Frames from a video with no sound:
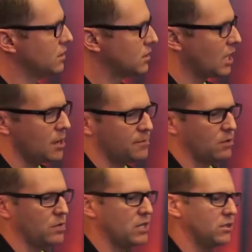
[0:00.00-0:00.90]
setup
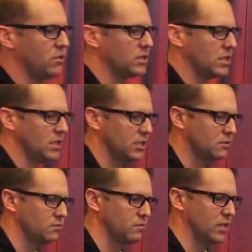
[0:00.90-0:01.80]
that we used in
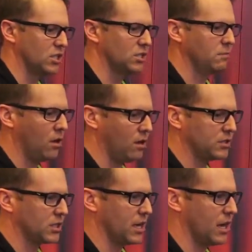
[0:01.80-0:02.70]
this really small
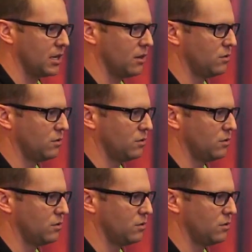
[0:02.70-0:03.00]
scenario,